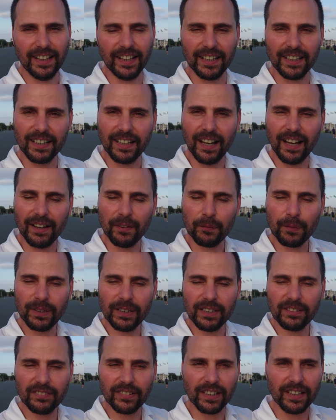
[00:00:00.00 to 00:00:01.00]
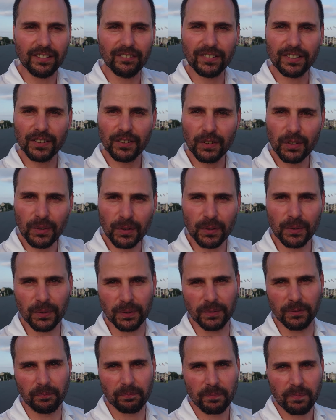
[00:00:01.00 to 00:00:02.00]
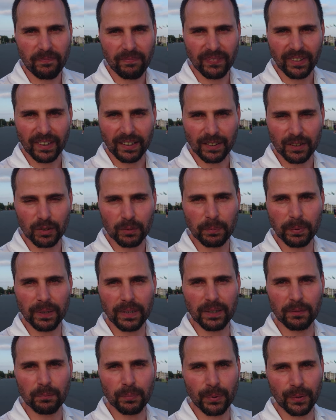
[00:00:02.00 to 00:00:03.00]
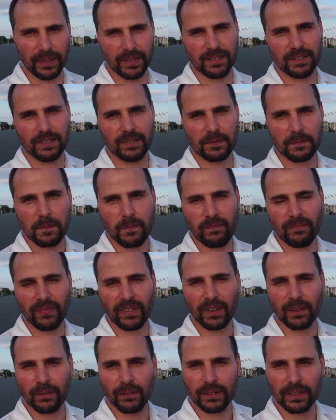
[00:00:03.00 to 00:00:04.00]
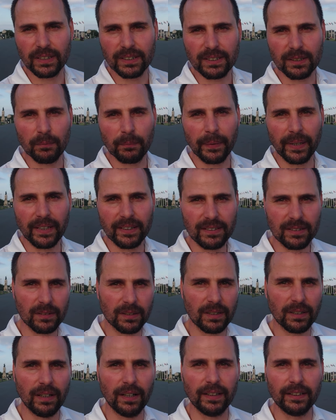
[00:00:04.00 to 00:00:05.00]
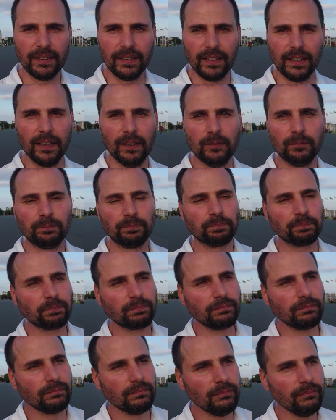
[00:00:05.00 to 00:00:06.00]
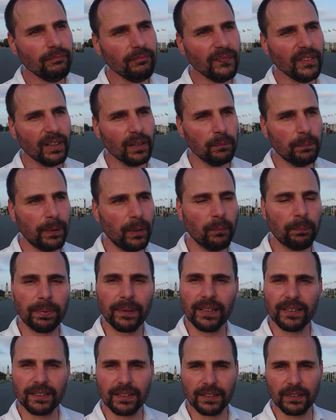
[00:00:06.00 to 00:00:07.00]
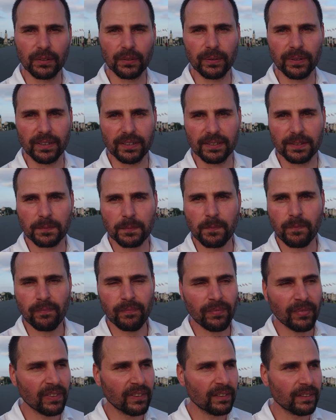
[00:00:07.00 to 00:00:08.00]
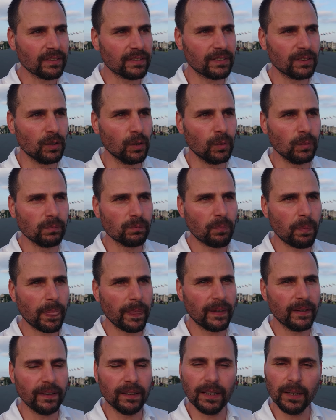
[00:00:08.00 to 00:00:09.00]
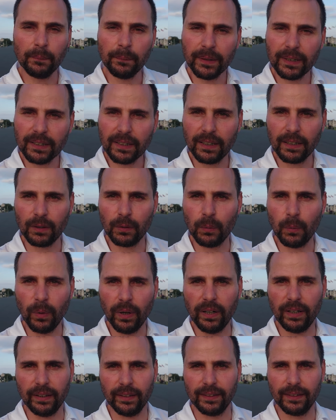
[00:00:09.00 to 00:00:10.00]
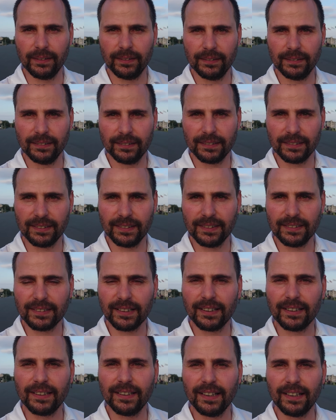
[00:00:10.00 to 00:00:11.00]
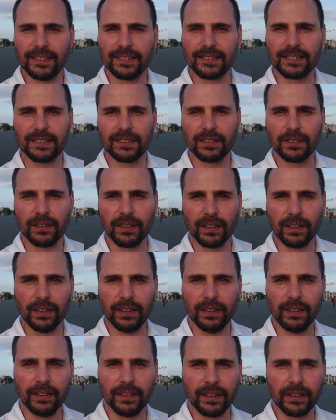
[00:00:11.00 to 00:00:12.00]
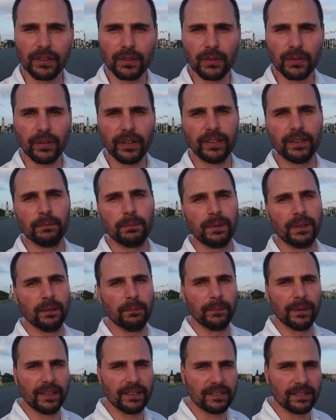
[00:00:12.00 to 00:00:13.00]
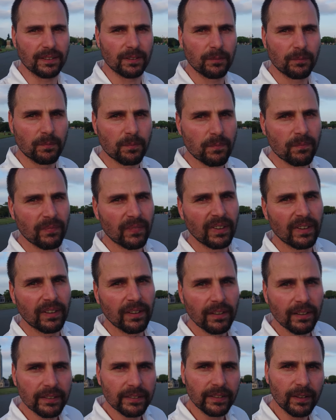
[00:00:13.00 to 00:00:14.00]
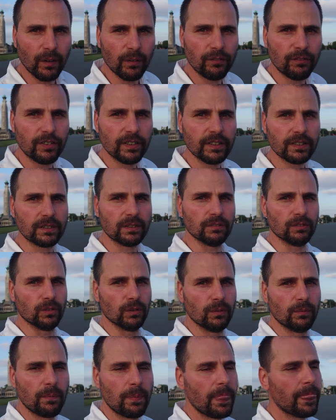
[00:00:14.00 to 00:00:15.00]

And I believe that even you could be impressed with this amazing idea about planting trees. So let me tell you why this idea is incredibly amazing. Now, first of all,